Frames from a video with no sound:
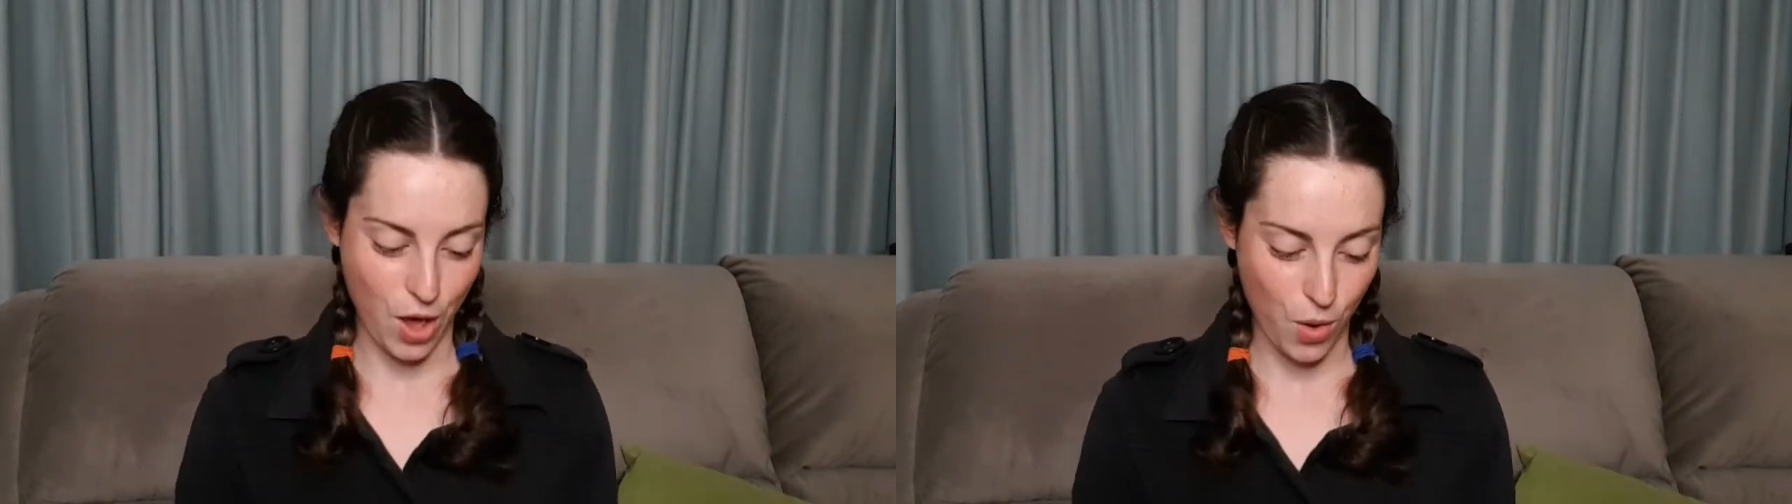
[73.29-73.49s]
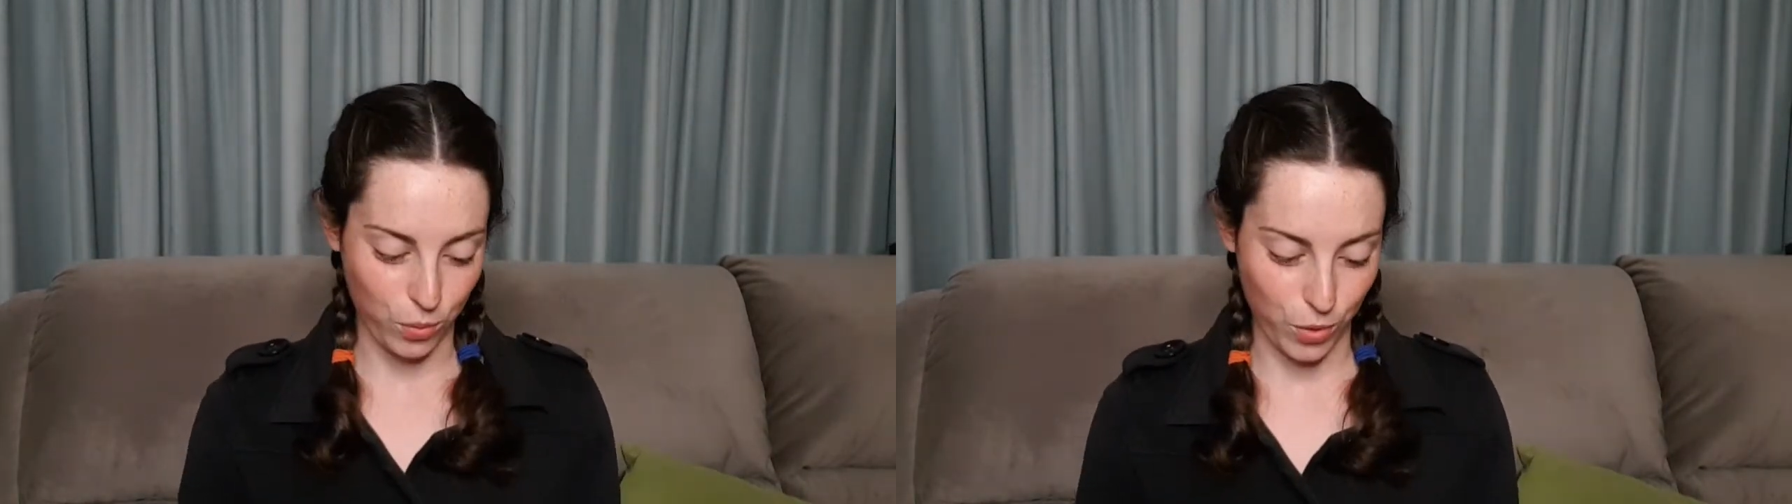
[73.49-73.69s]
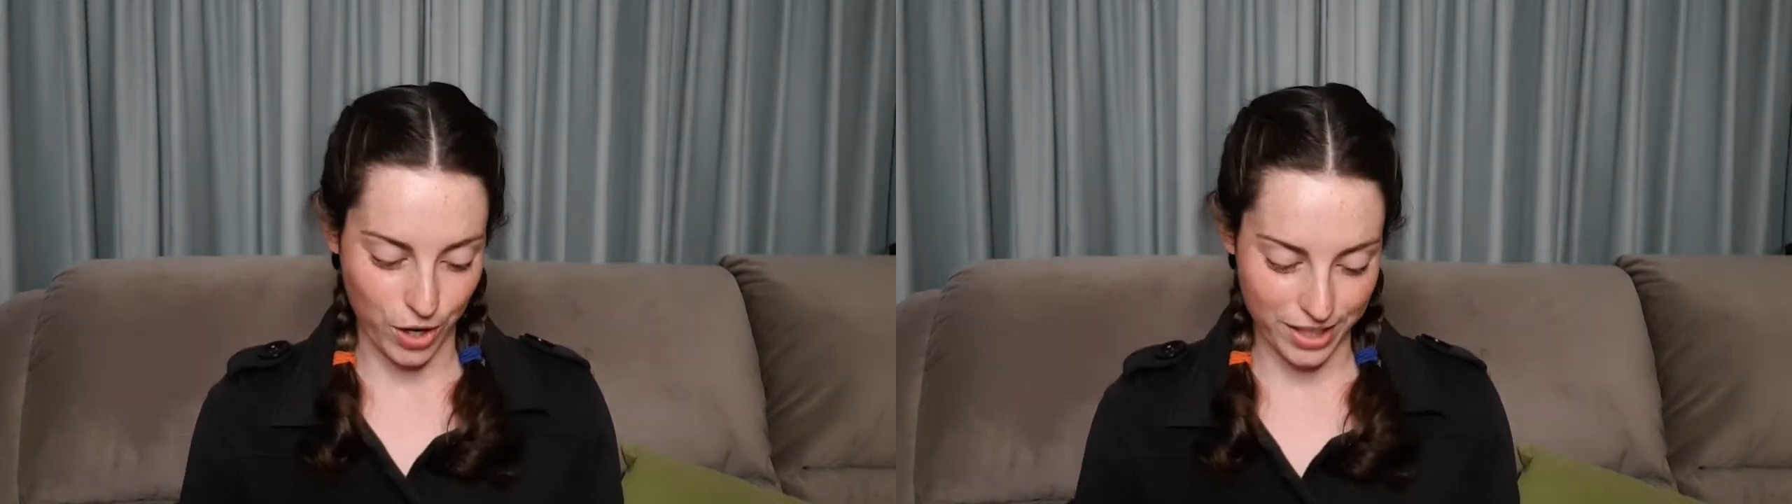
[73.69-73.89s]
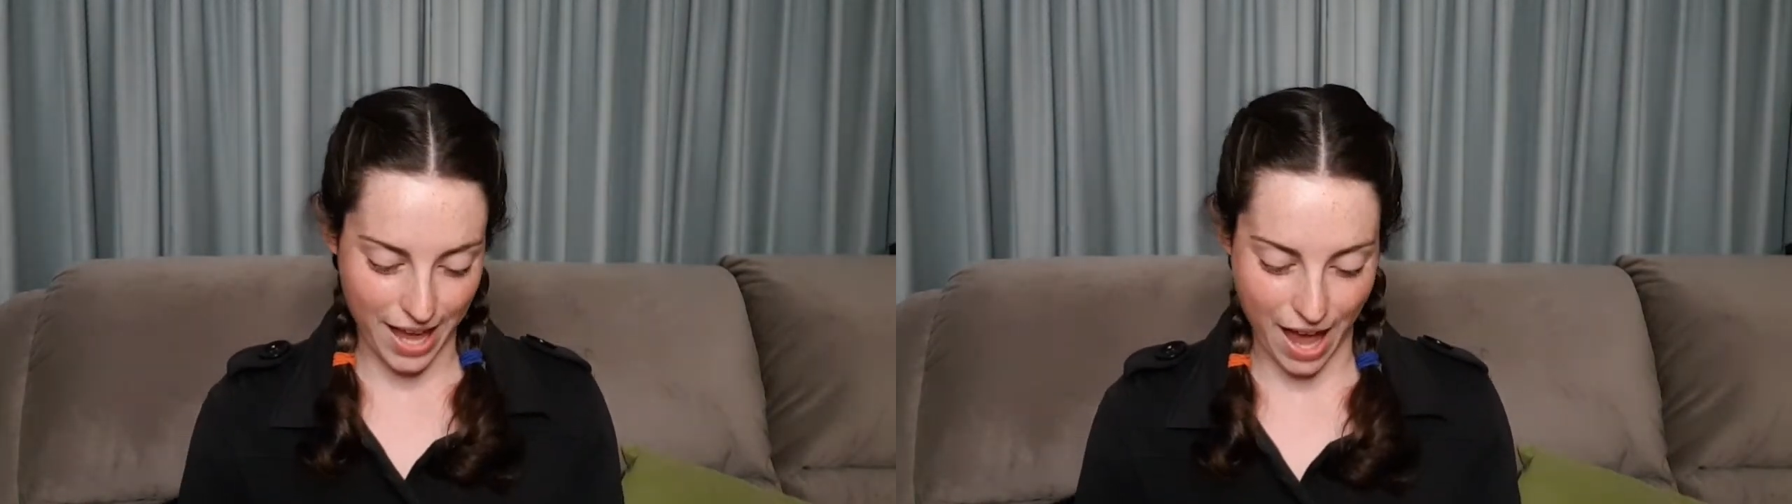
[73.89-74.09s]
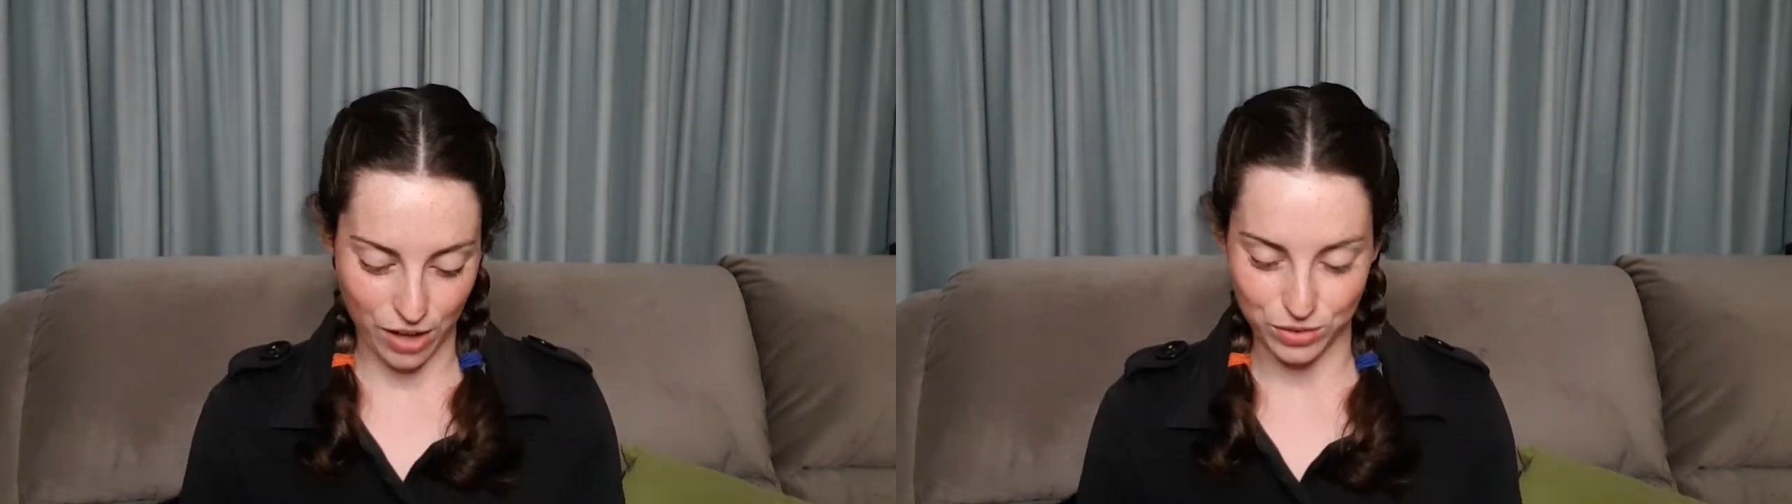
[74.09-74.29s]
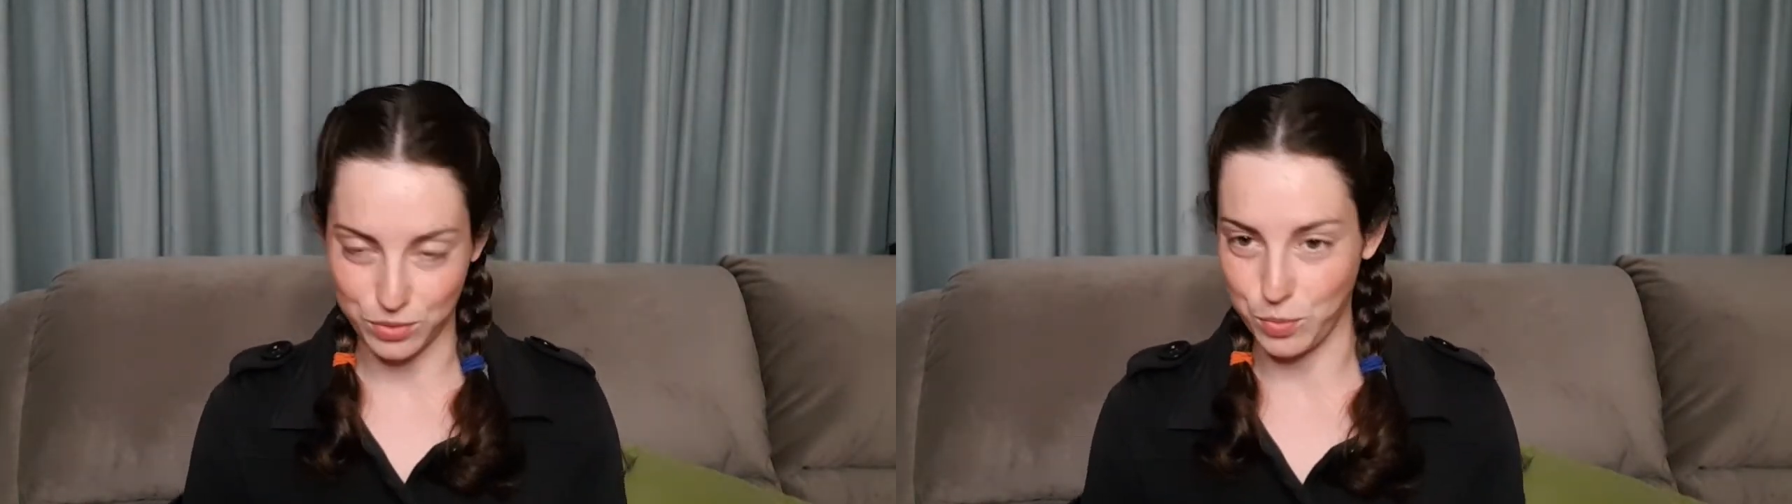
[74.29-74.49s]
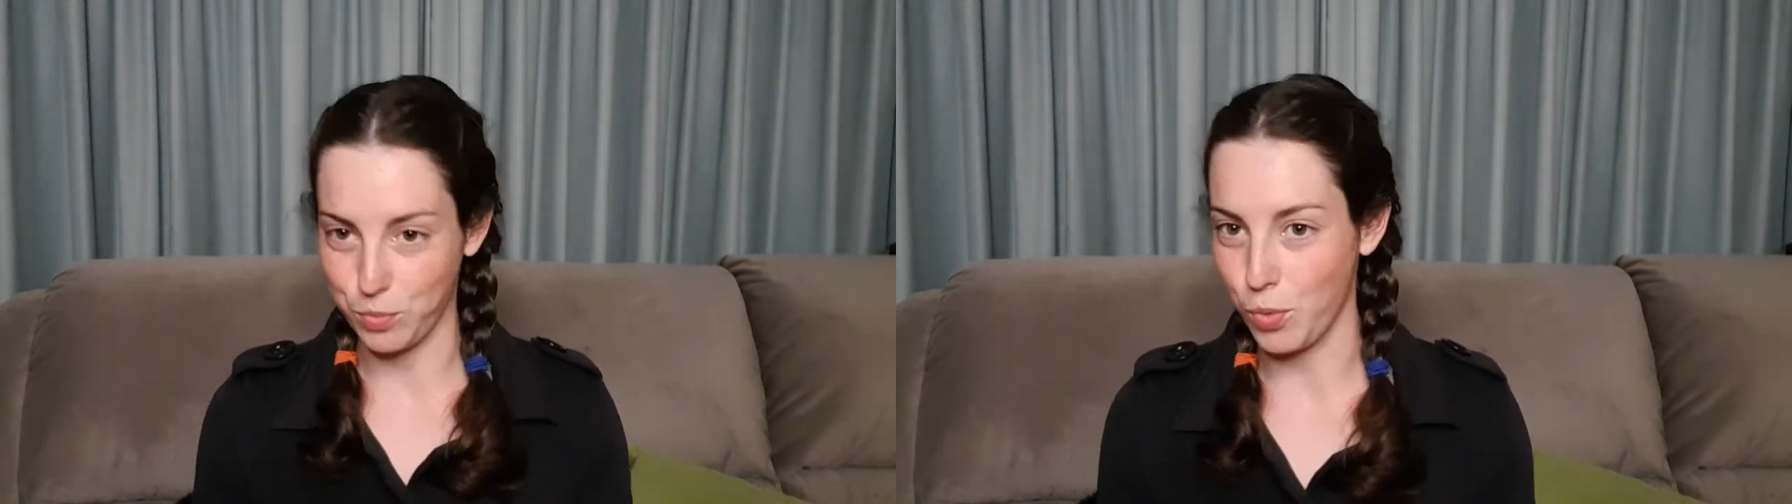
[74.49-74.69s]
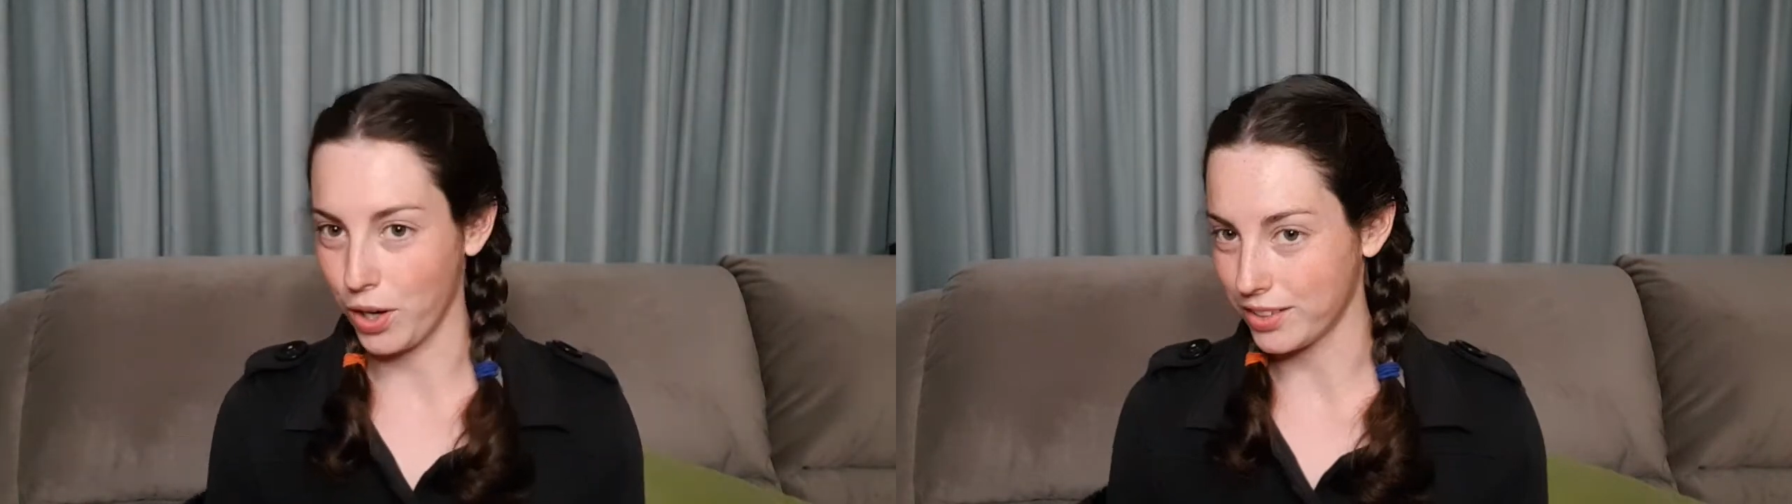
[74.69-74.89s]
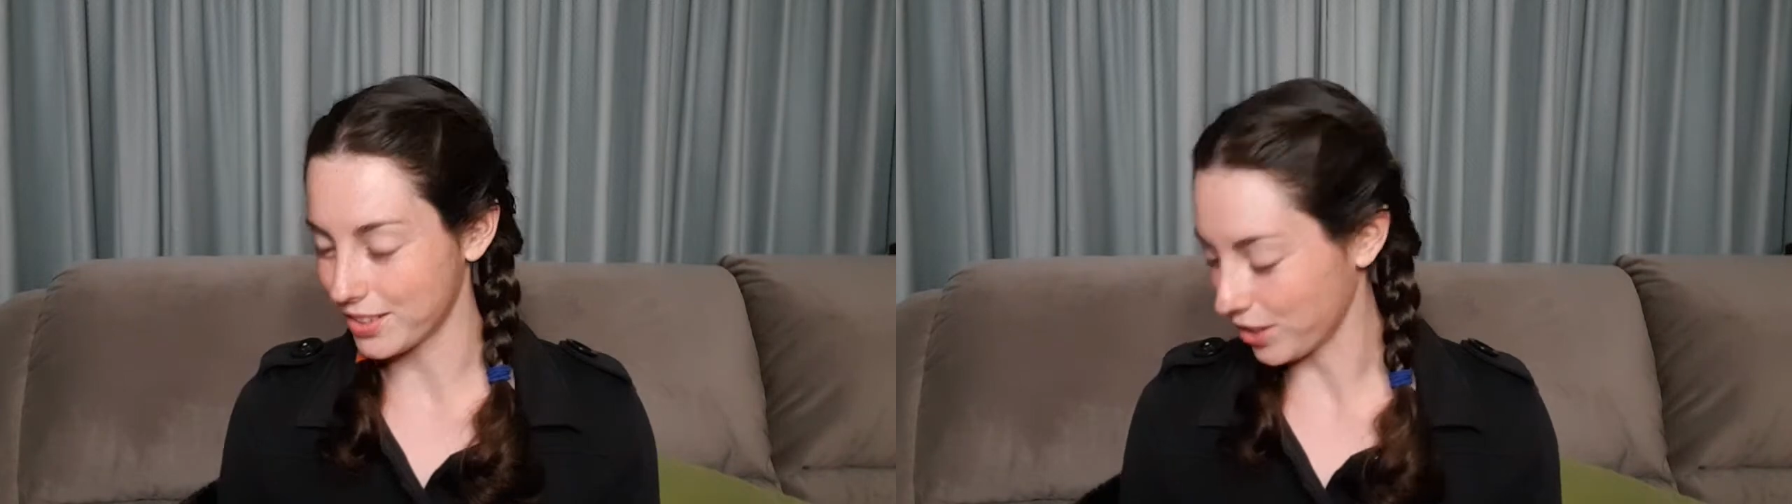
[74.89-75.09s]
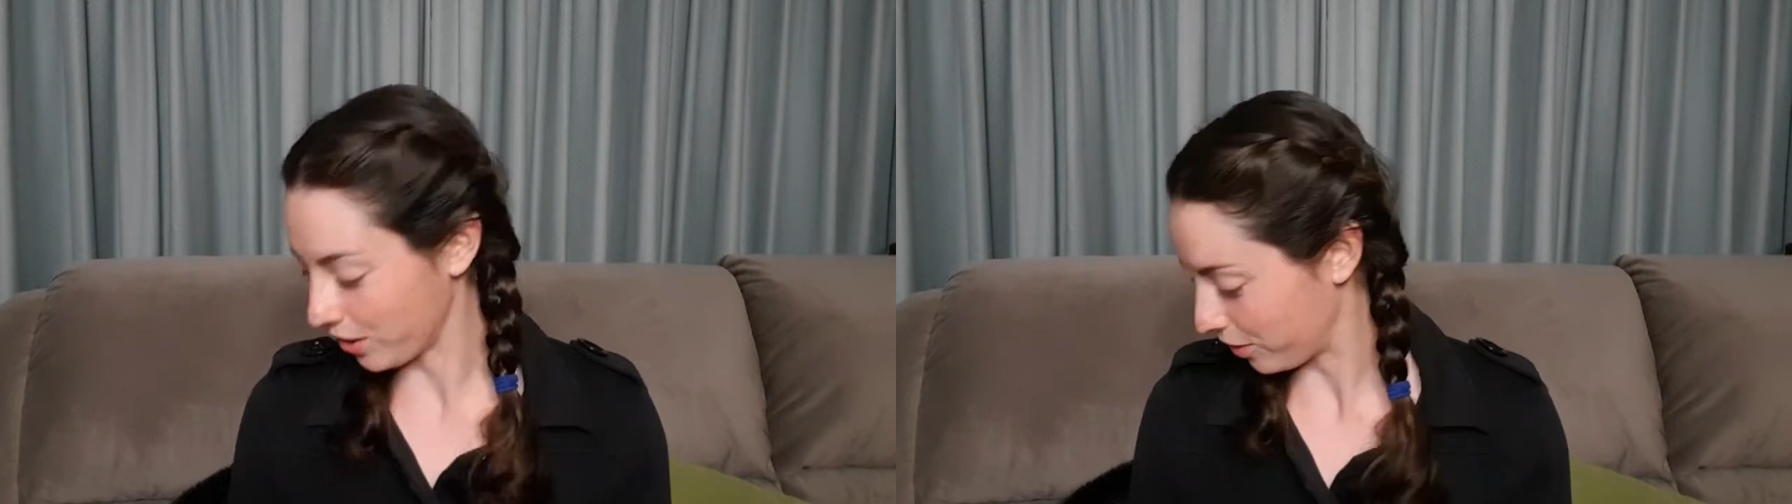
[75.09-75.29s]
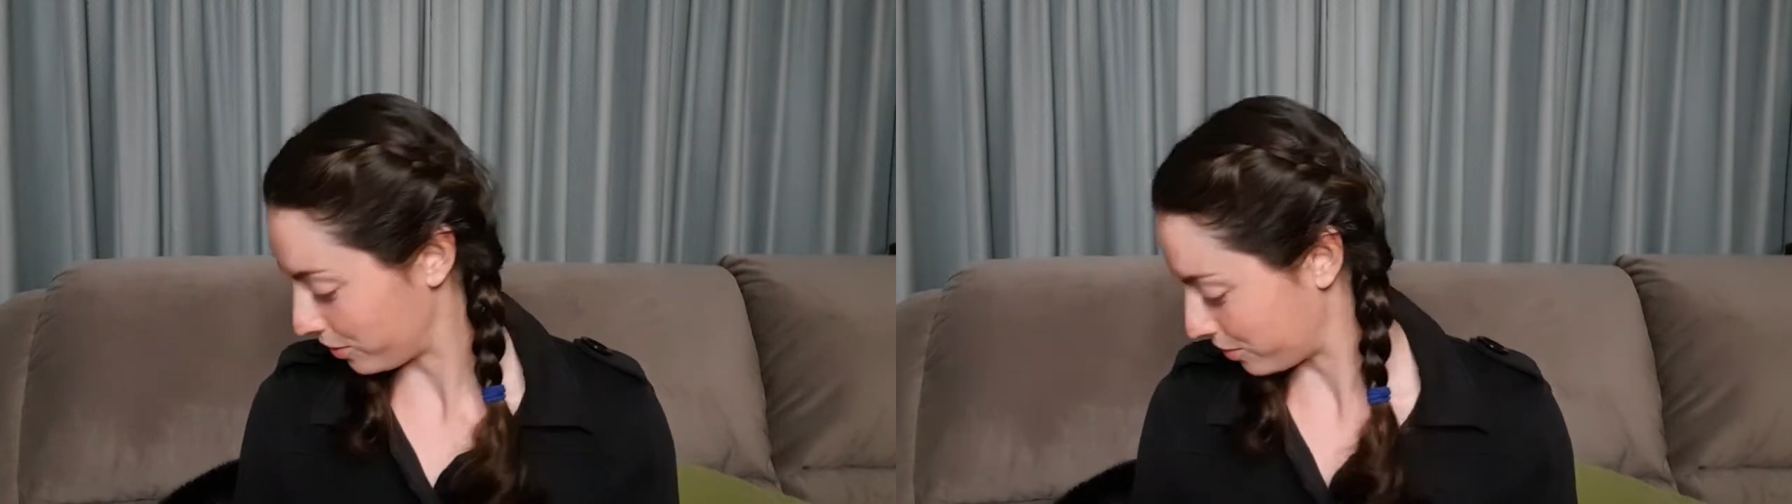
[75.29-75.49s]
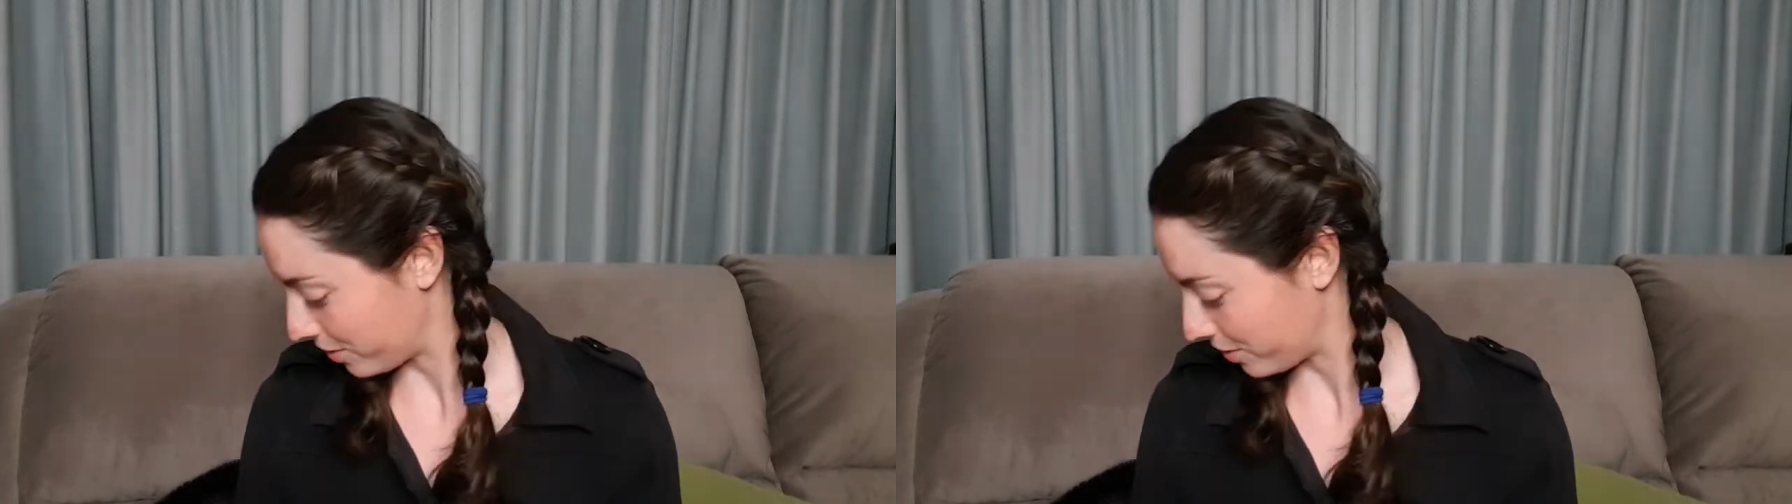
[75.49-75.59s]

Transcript: work out what sort of